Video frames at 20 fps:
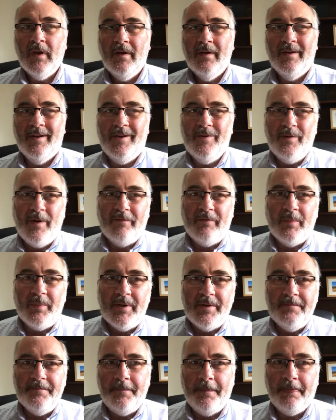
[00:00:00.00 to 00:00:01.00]
Hello
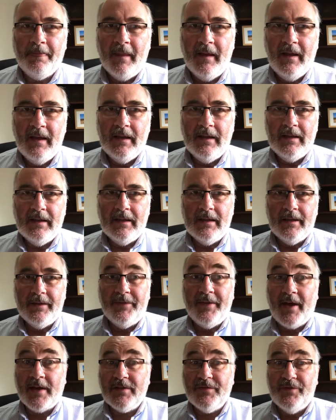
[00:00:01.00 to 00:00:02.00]
everyone,
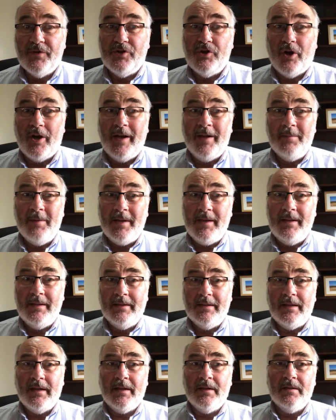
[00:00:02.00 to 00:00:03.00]
thanks for joining me
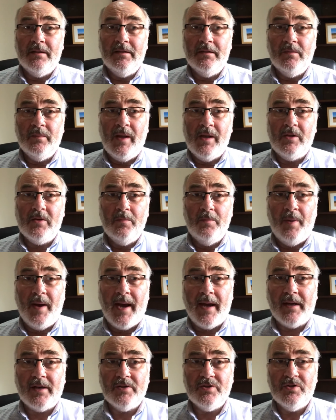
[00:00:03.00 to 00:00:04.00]
and welcome
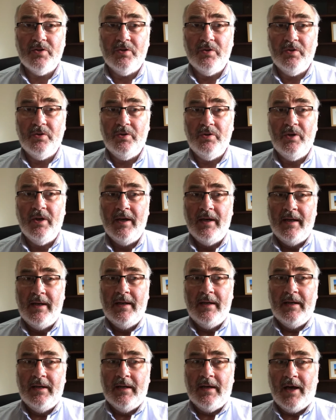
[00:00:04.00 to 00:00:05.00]
back to
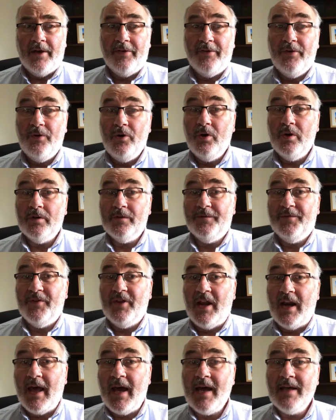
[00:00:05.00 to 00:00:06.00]
A Thought for the
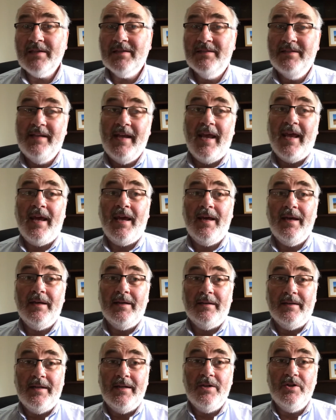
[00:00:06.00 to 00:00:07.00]
Last Day
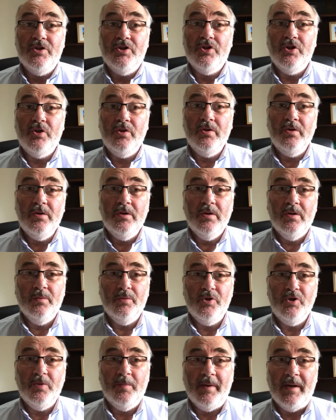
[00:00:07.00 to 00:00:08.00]
in June.
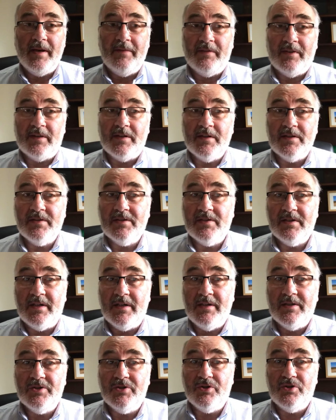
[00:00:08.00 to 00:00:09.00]
Would you believe it? This
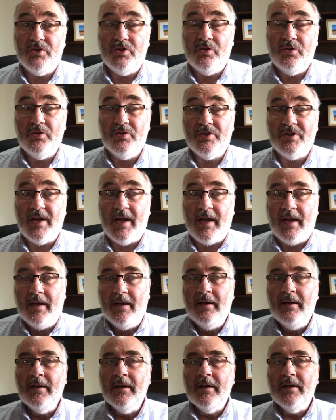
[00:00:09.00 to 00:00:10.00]
is Tuesday
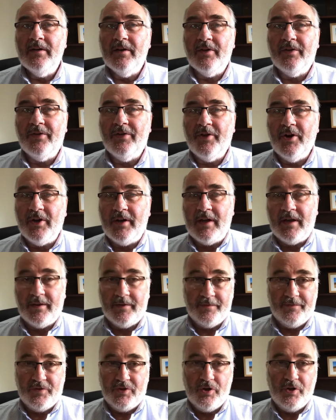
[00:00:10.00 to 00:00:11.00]
the 30th
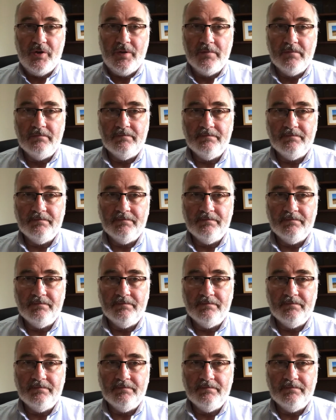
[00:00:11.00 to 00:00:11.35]
of June.